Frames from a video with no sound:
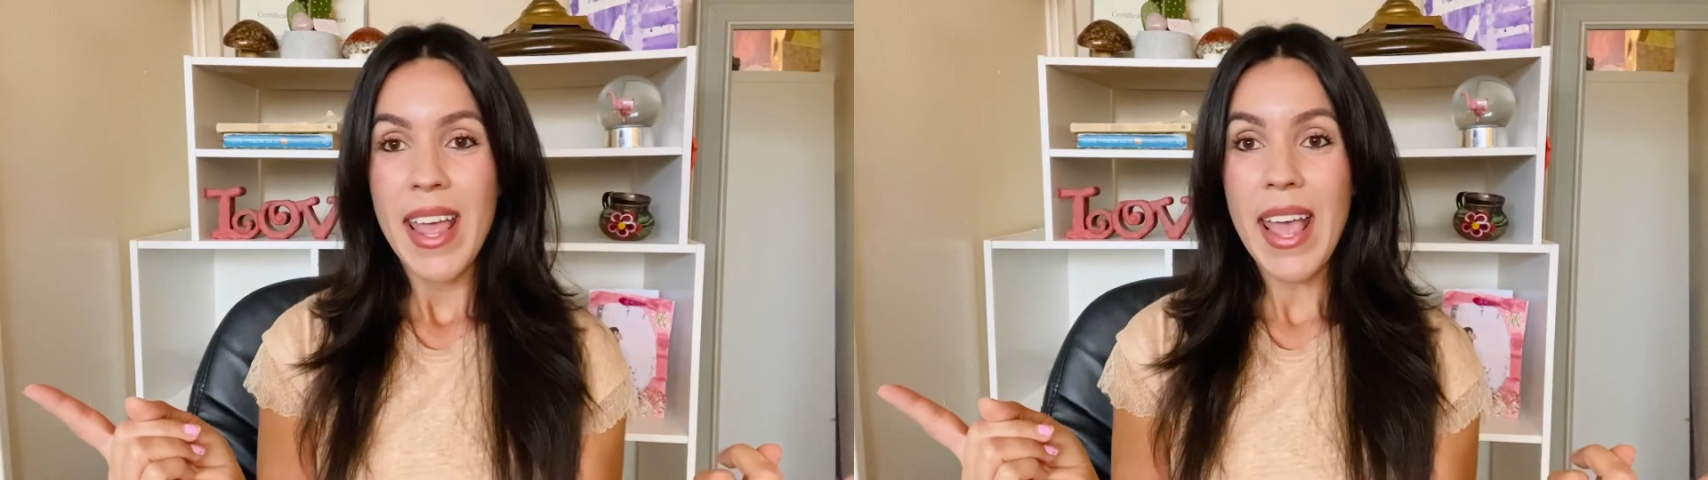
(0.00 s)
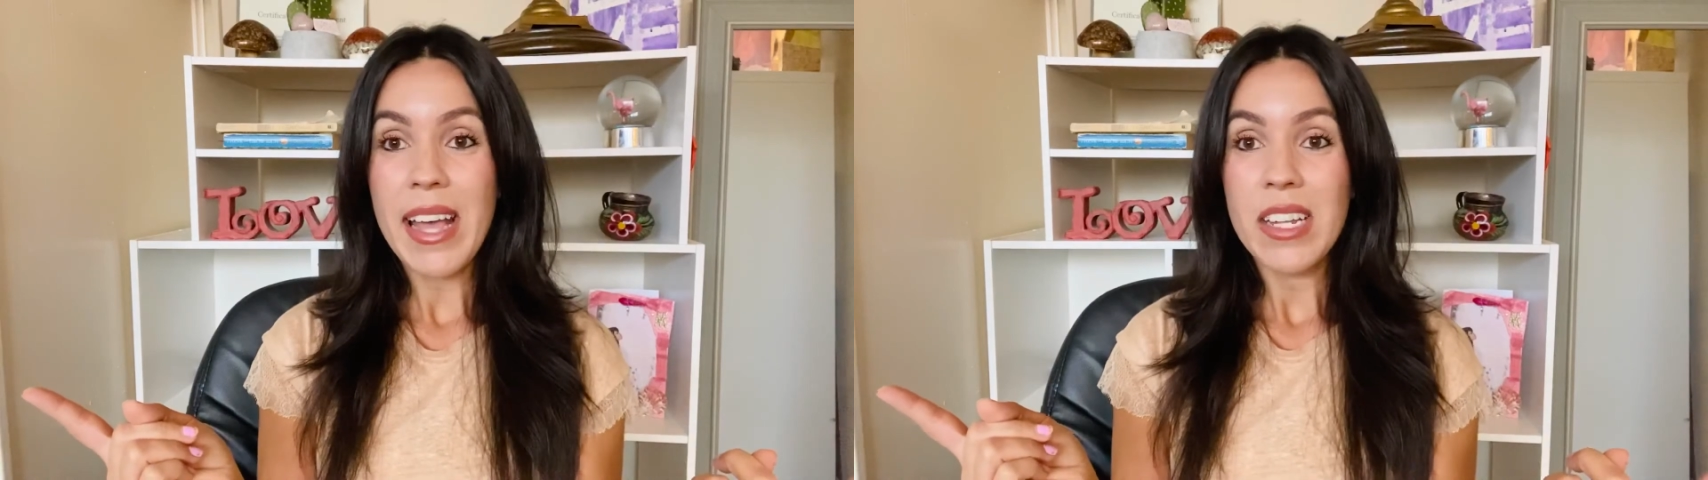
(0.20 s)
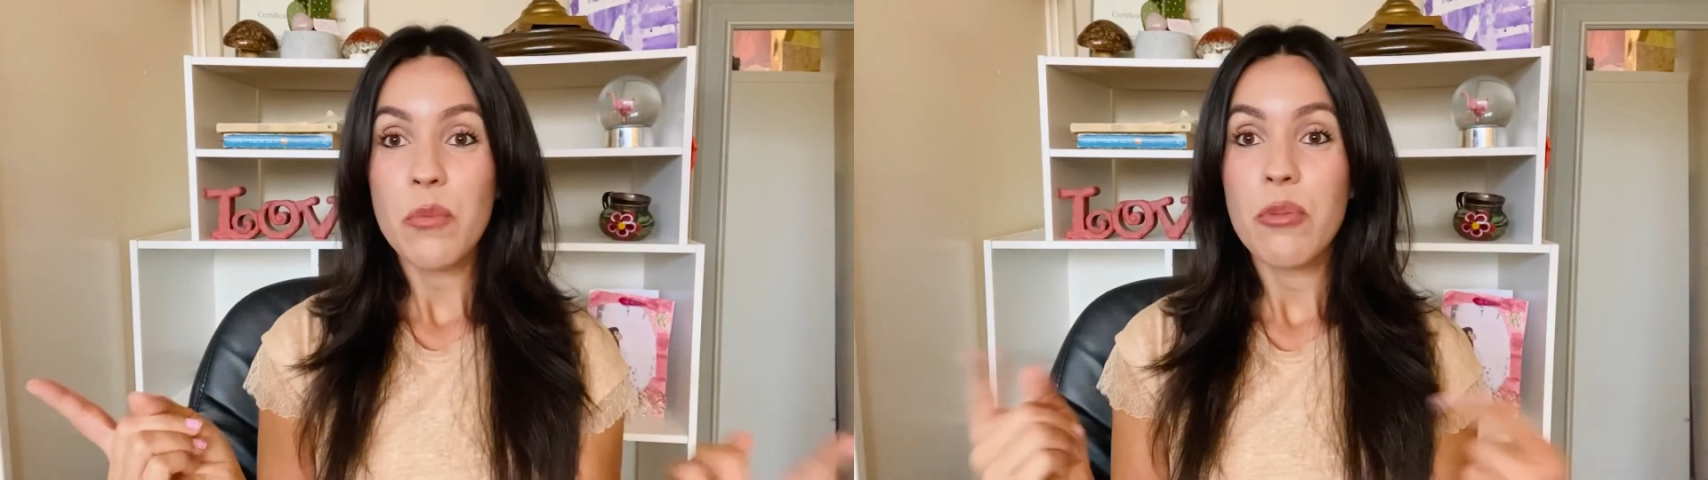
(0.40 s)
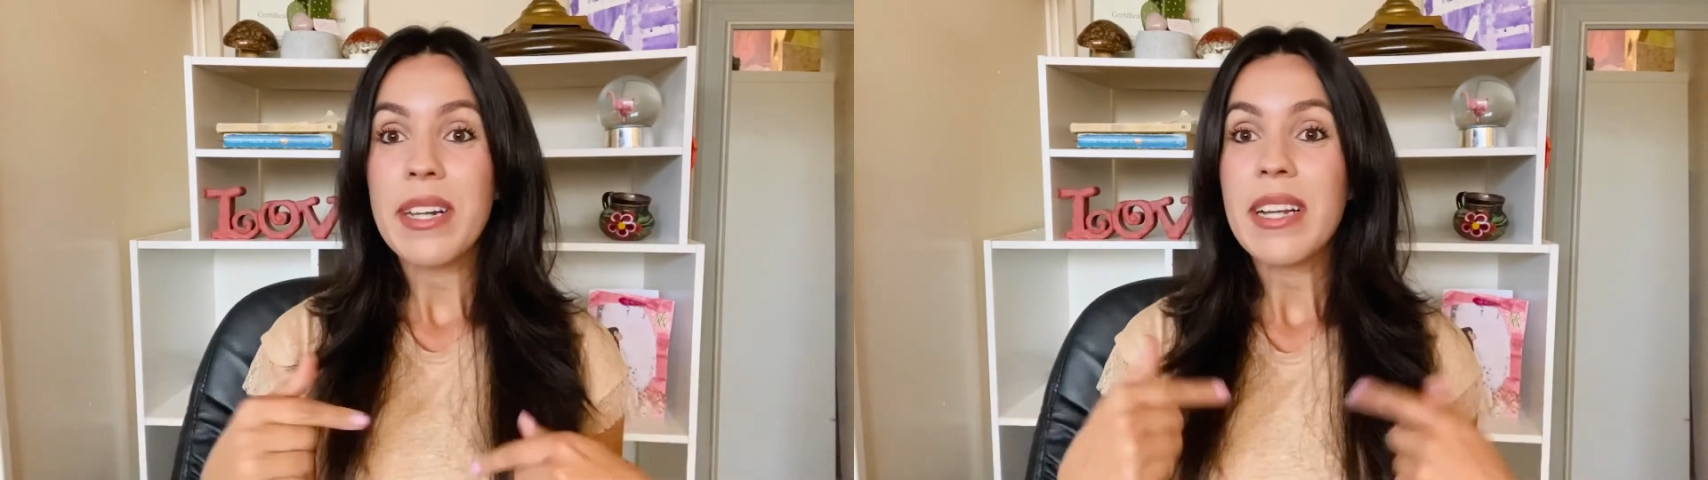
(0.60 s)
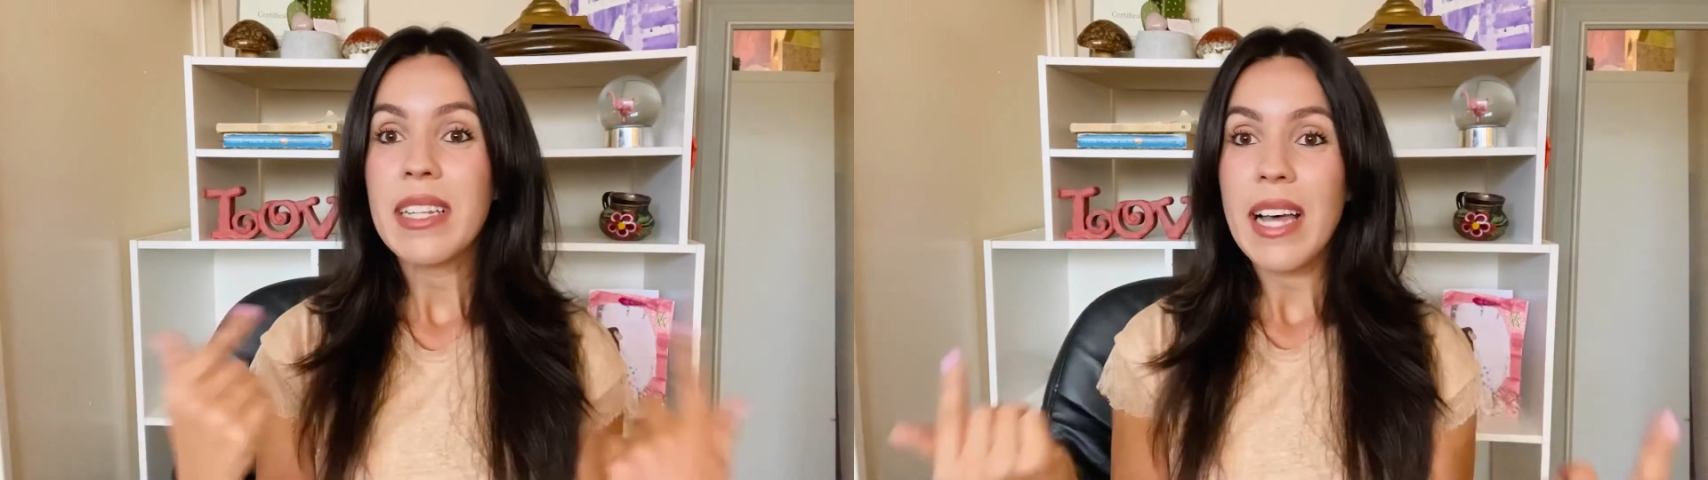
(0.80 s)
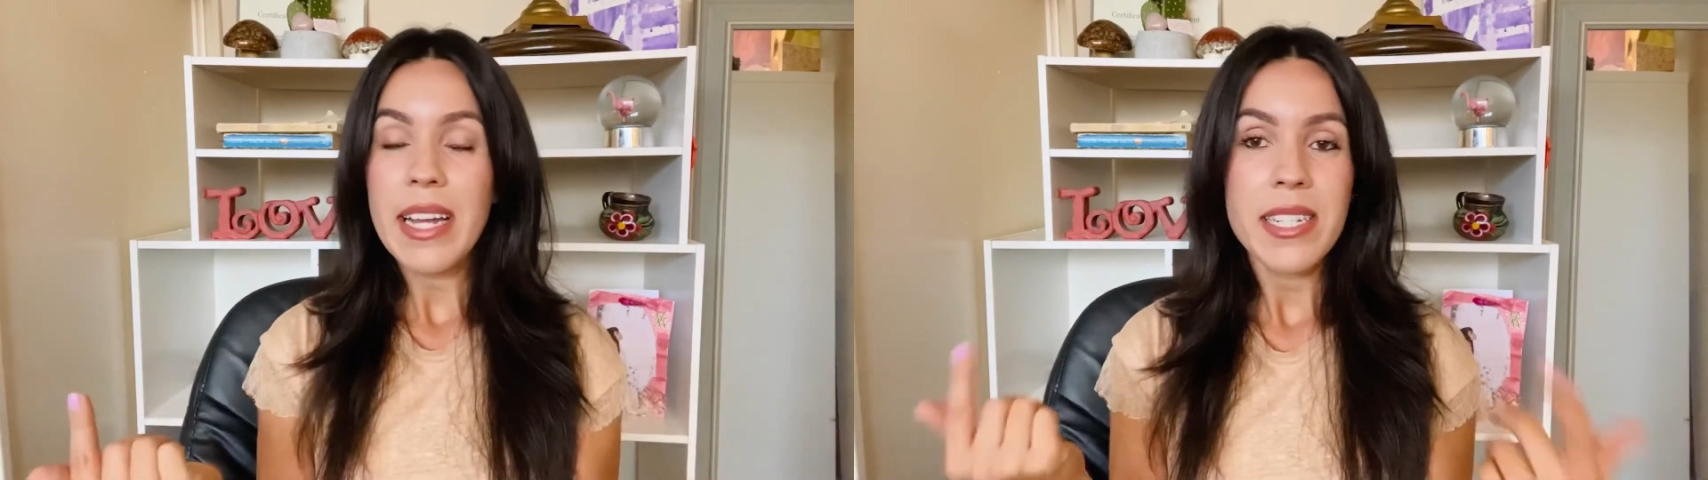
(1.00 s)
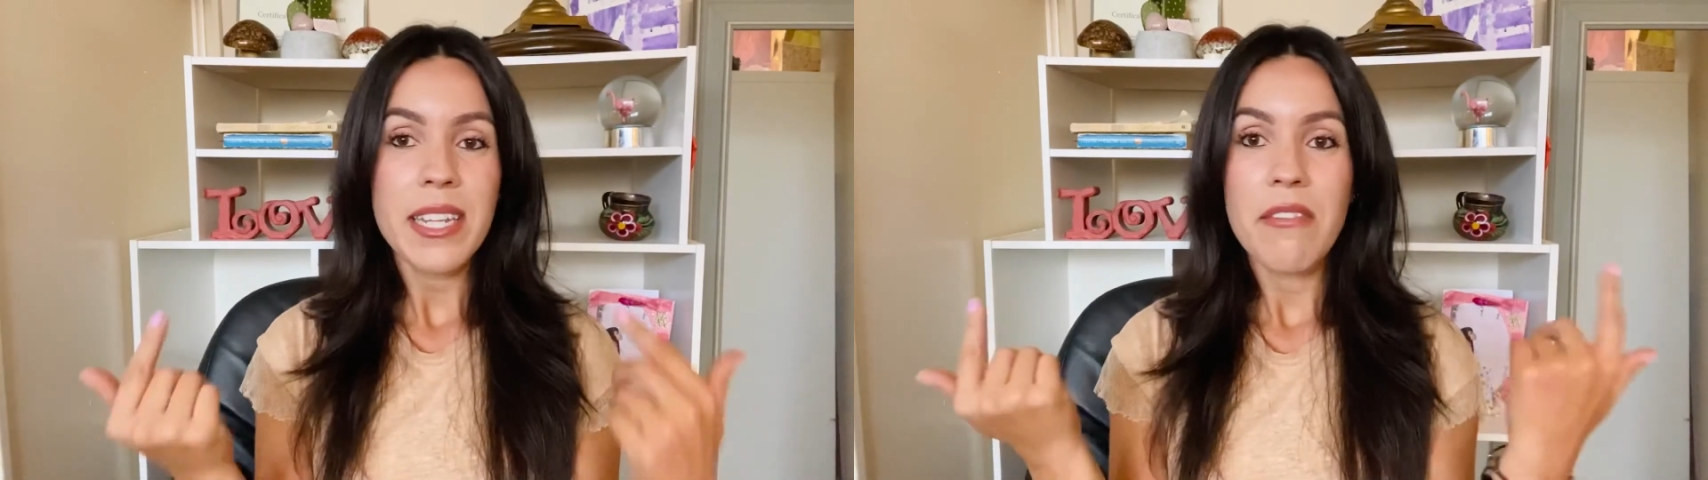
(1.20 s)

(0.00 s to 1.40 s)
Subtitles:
and bring light